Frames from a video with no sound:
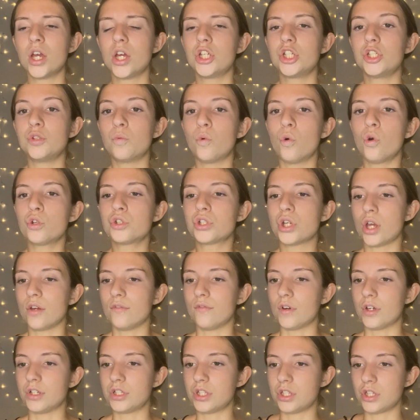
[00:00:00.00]
She walked
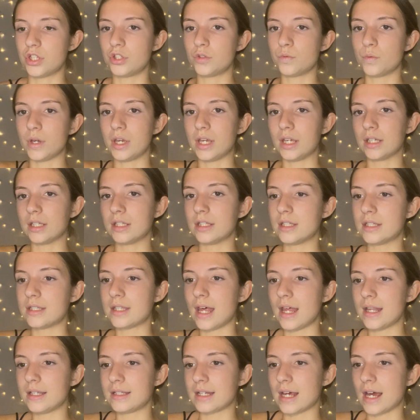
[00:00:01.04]
over to the swing and
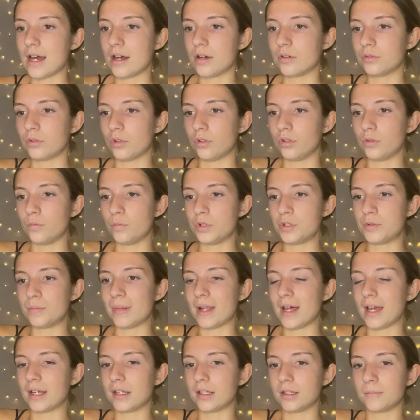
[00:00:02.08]
sat down on the wood
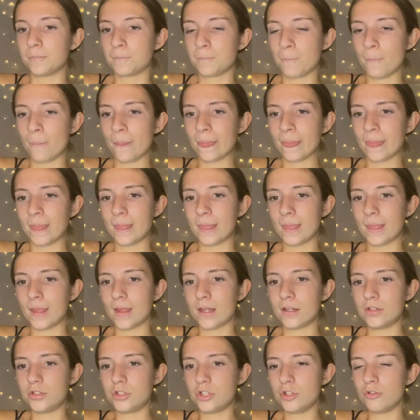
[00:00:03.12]
plank.
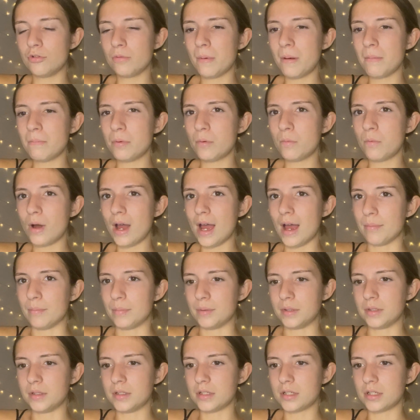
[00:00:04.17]
Do you remember what
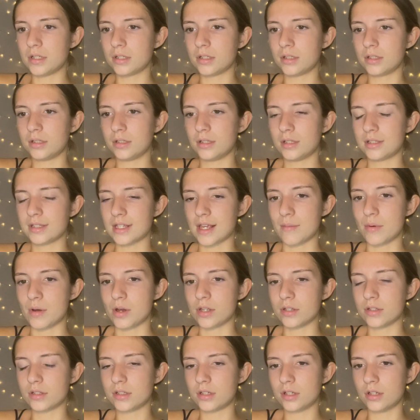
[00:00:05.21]
happened? Sam
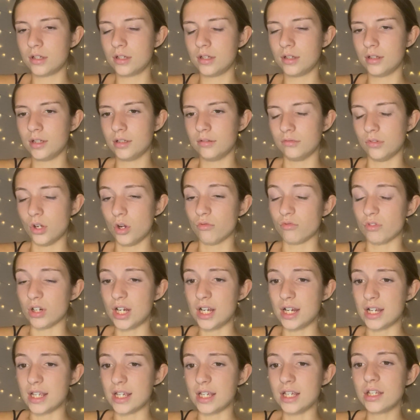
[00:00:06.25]
asked. Not
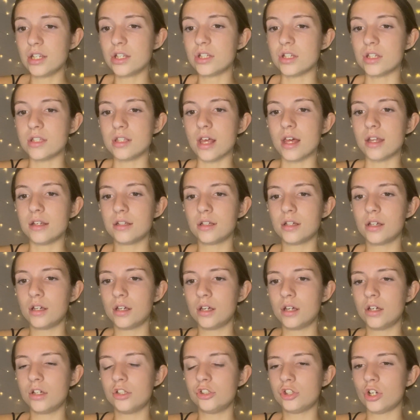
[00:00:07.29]
really, she said.
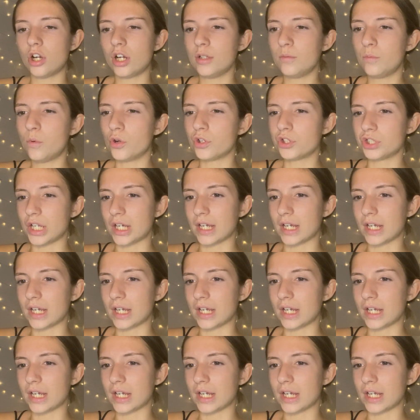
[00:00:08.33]
Charlie watched